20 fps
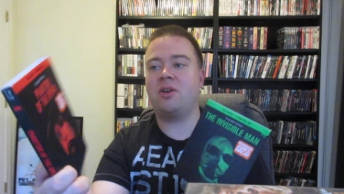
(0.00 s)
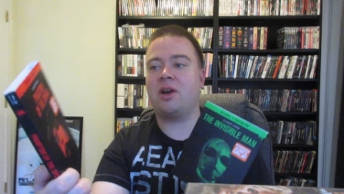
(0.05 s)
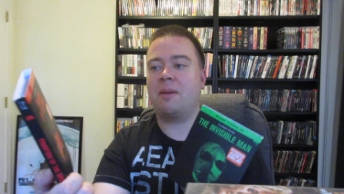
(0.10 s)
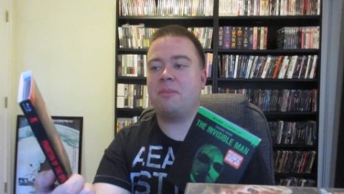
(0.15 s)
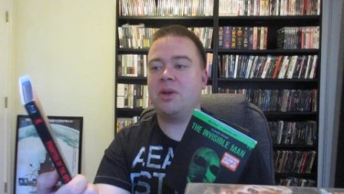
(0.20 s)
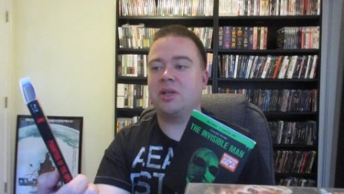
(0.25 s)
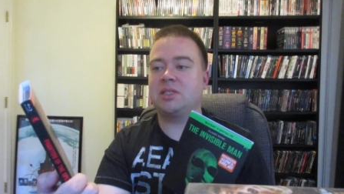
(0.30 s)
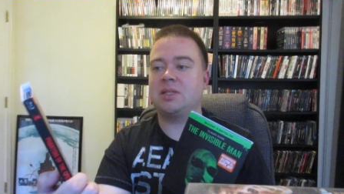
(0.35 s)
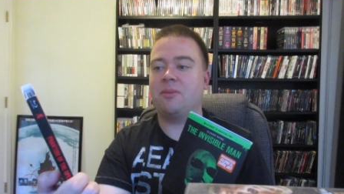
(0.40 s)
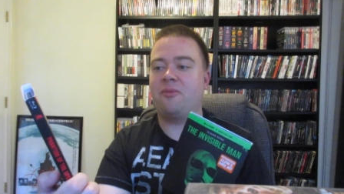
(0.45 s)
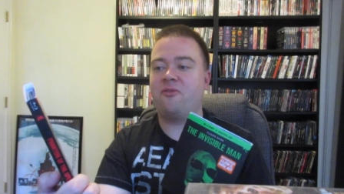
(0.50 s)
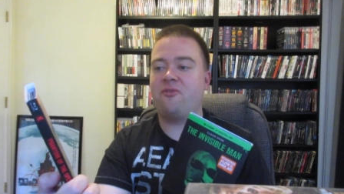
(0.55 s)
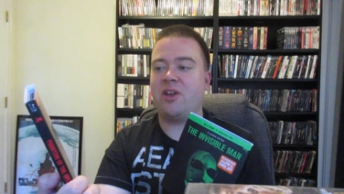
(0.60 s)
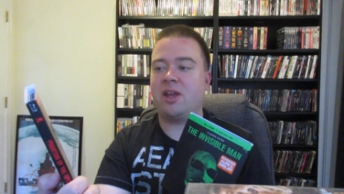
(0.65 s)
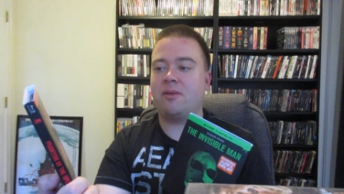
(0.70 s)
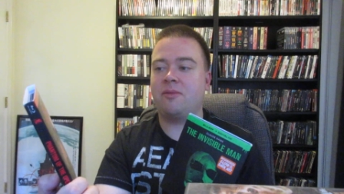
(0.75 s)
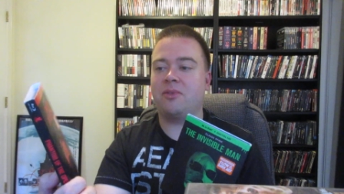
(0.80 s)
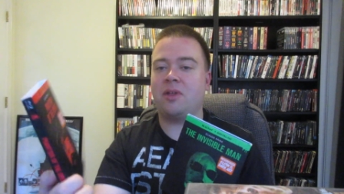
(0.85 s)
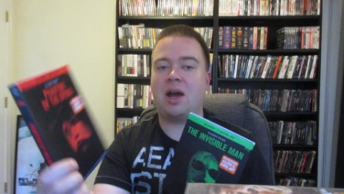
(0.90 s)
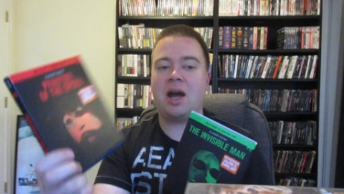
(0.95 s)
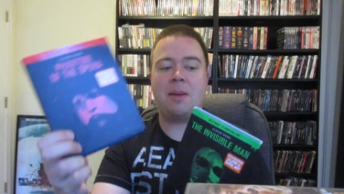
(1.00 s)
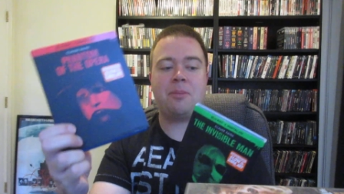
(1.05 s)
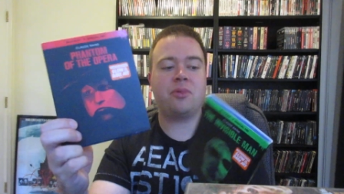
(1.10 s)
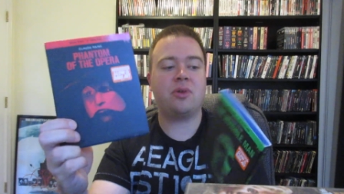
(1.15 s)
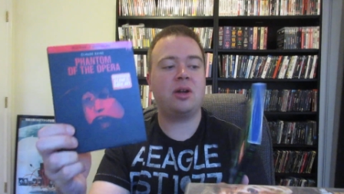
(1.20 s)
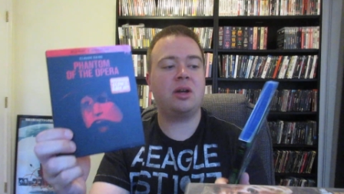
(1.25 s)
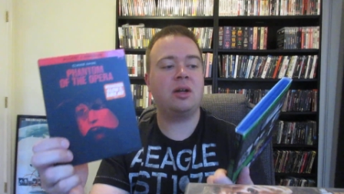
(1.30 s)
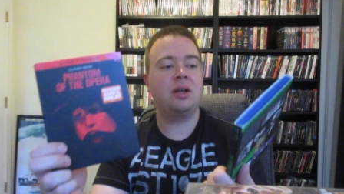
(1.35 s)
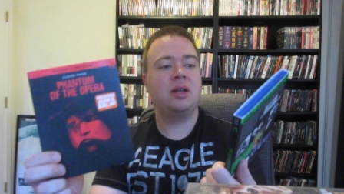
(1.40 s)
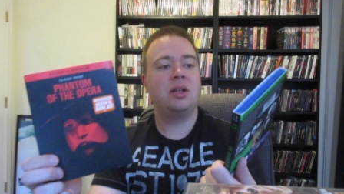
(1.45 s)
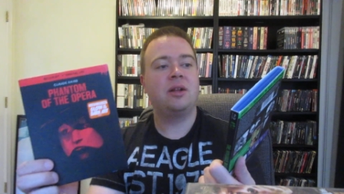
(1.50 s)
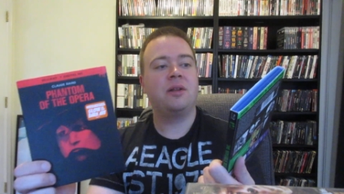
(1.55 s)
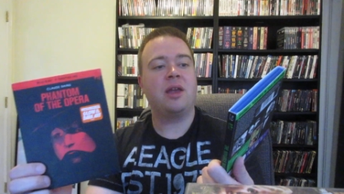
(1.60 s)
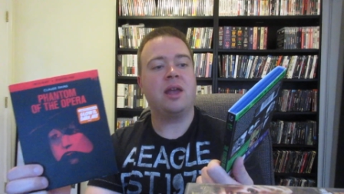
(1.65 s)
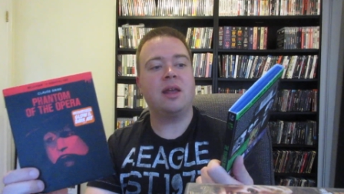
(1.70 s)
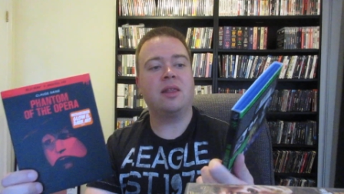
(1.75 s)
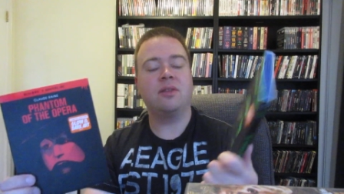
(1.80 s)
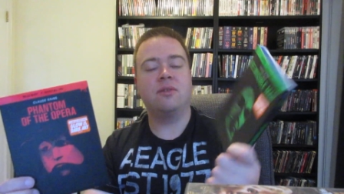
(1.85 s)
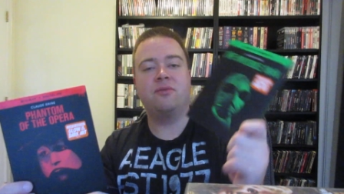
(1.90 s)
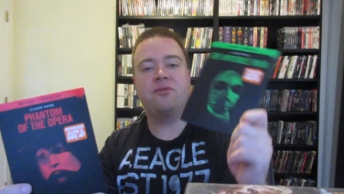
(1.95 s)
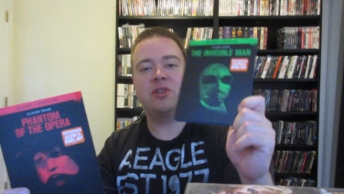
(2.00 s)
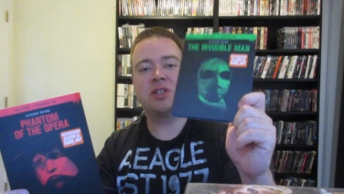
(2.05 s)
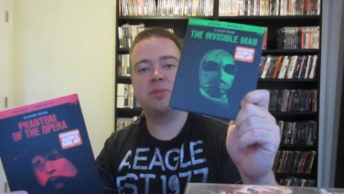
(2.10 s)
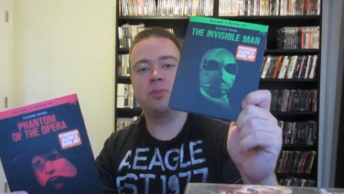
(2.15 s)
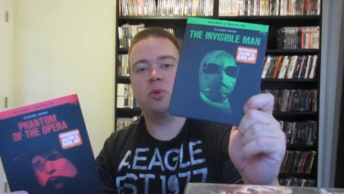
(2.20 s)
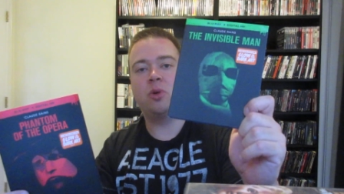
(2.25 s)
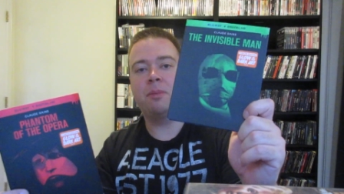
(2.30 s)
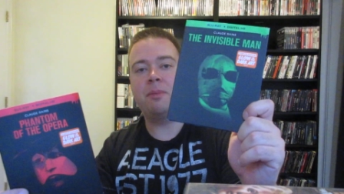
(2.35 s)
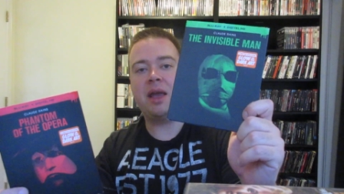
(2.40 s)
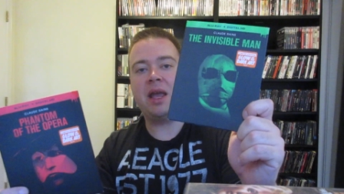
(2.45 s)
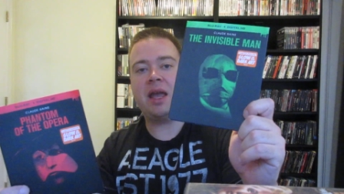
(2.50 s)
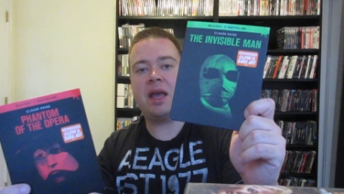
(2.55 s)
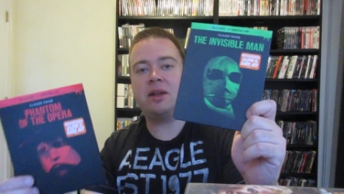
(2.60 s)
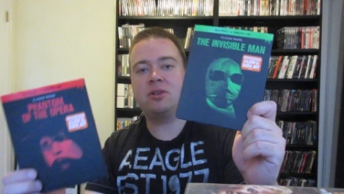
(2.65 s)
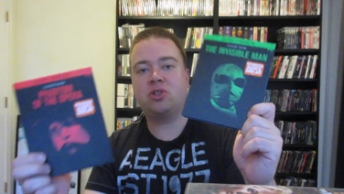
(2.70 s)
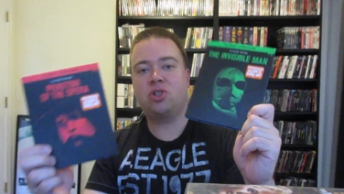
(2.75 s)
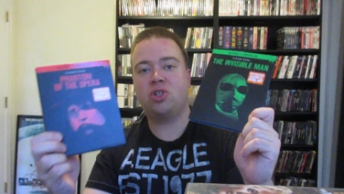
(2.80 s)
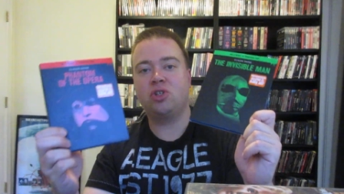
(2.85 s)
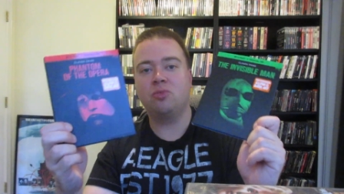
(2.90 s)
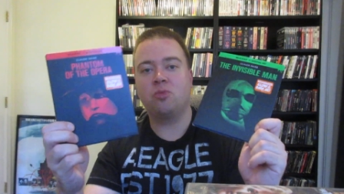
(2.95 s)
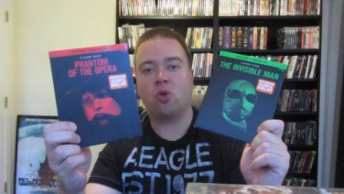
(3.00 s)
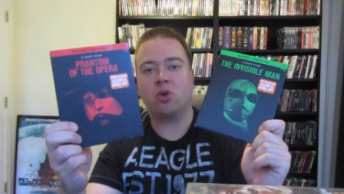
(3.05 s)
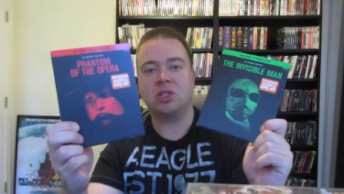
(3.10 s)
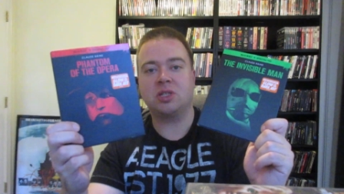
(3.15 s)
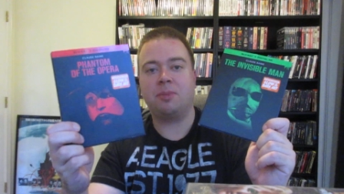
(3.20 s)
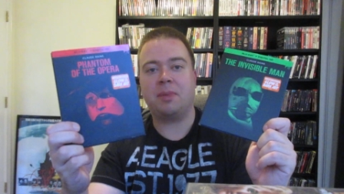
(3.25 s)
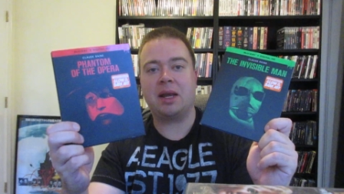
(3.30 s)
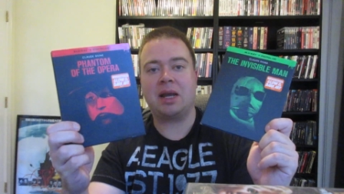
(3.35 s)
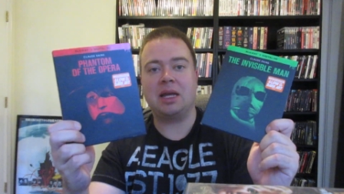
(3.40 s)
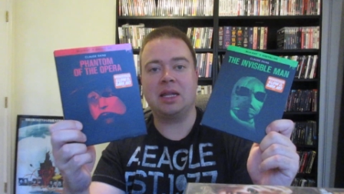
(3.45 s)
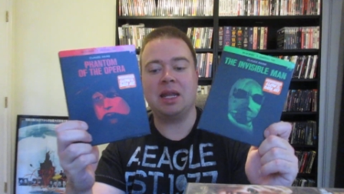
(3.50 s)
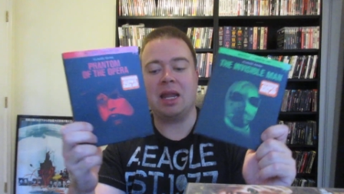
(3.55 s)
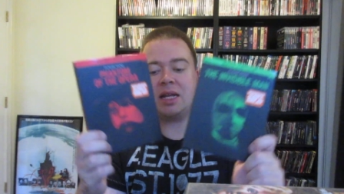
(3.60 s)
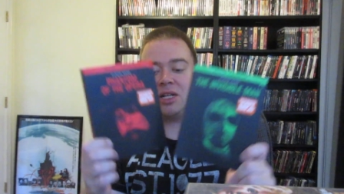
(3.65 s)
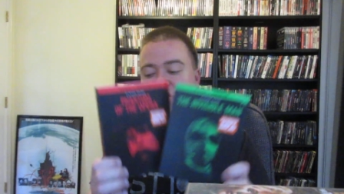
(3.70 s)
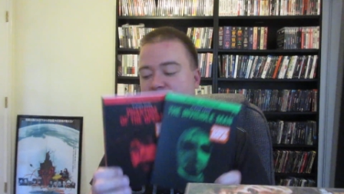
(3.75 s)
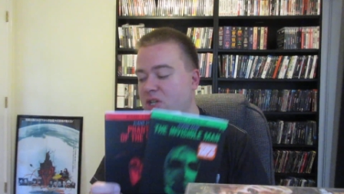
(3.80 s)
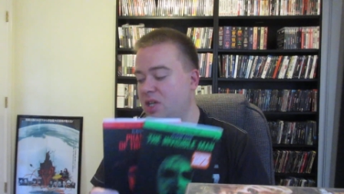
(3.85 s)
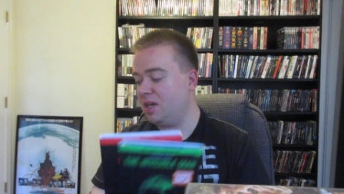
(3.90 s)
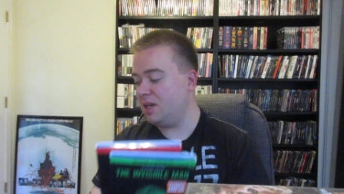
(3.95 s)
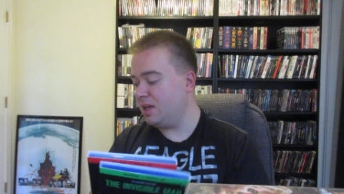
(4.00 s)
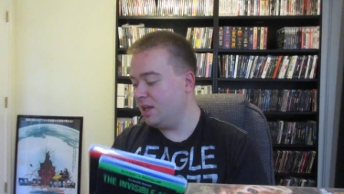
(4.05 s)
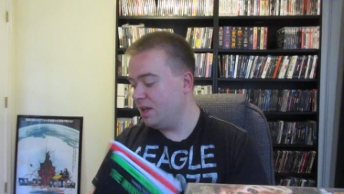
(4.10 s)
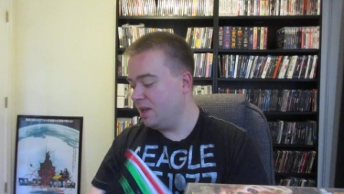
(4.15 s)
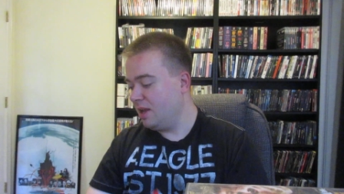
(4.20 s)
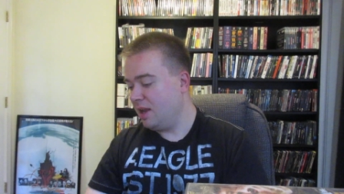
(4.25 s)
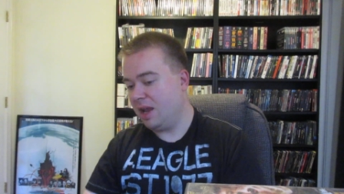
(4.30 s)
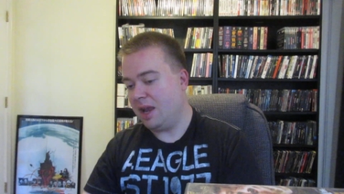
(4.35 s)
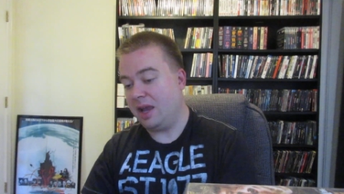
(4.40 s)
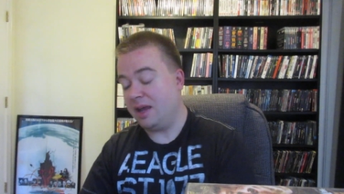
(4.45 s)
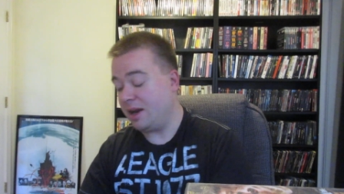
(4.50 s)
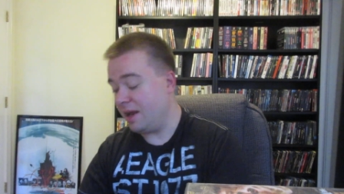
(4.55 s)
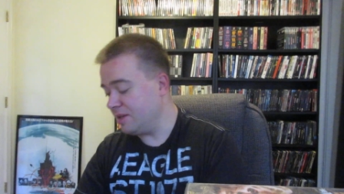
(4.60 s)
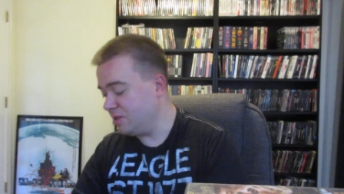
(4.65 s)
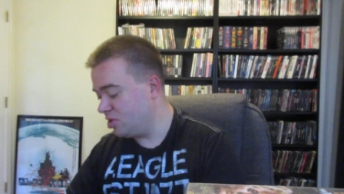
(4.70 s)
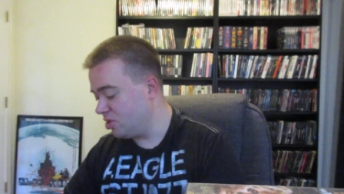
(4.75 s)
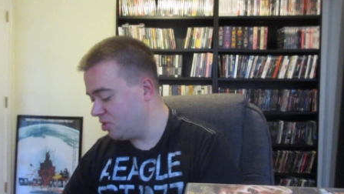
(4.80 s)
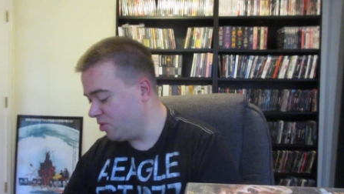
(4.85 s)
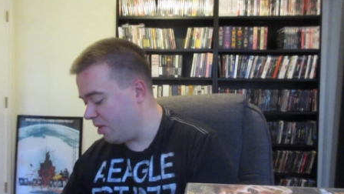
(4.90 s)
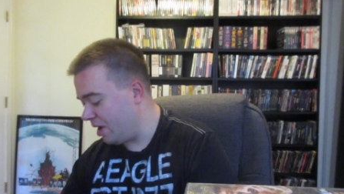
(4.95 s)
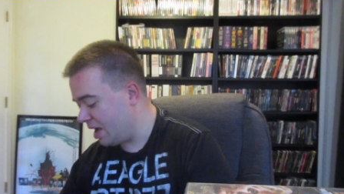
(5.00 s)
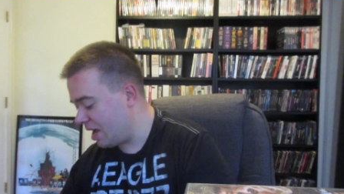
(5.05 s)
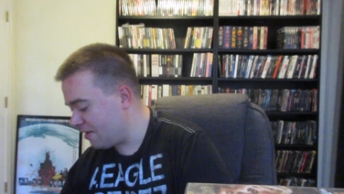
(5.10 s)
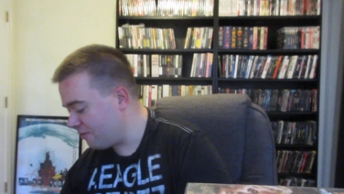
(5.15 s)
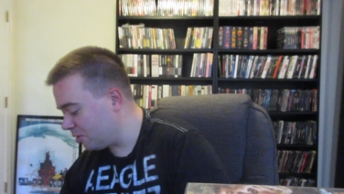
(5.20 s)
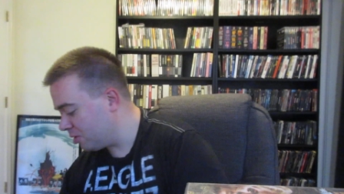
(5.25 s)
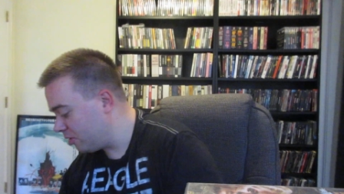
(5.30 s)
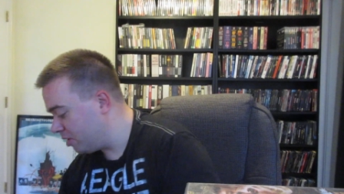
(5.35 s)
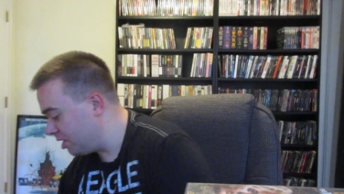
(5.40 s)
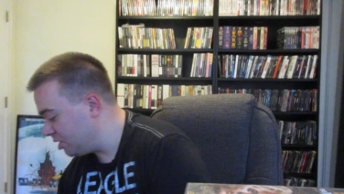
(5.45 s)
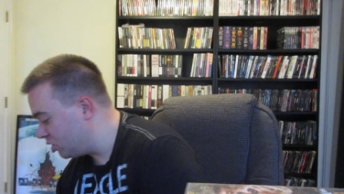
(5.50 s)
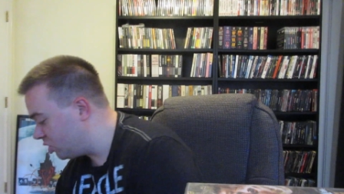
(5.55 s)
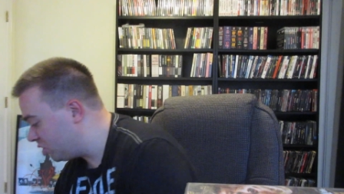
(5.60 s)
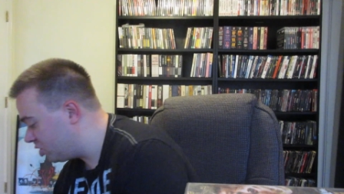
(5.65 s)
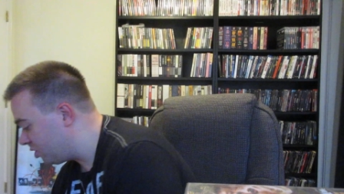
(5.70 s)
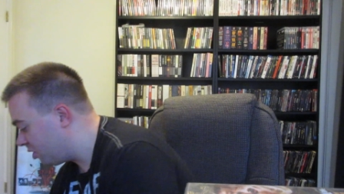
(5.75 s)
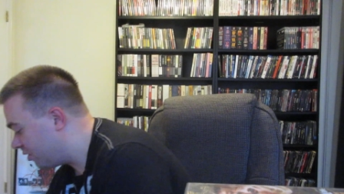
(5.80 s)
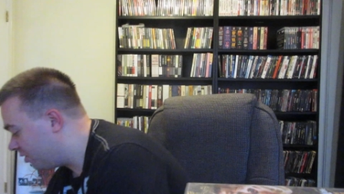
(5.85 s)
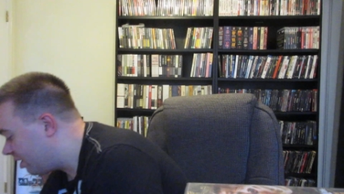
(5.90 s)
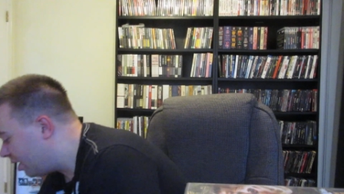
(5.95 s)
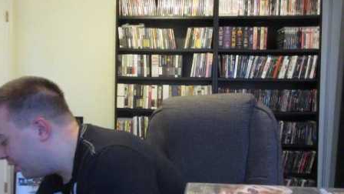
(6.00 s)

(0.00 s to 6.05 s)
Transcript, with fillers: I picked up Phantom of the Opera and Invisible Man, two more to my collection, and I do have, I'll go ahead and show you